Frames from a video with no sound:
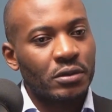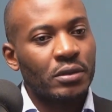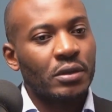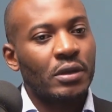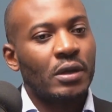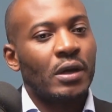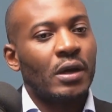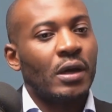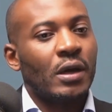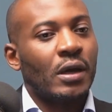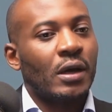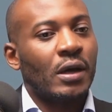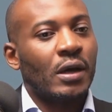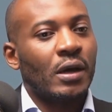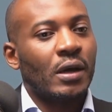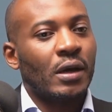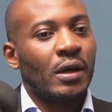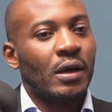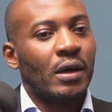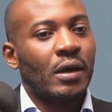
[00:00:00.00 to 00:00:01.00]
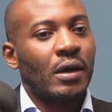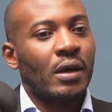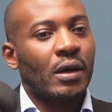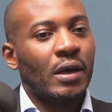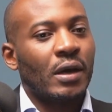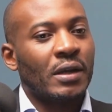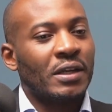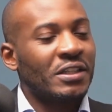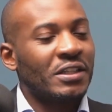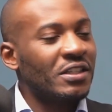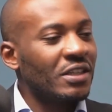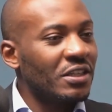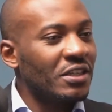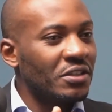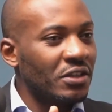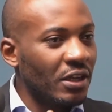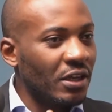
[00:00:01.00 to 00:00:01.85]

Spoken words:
And is it sustainable?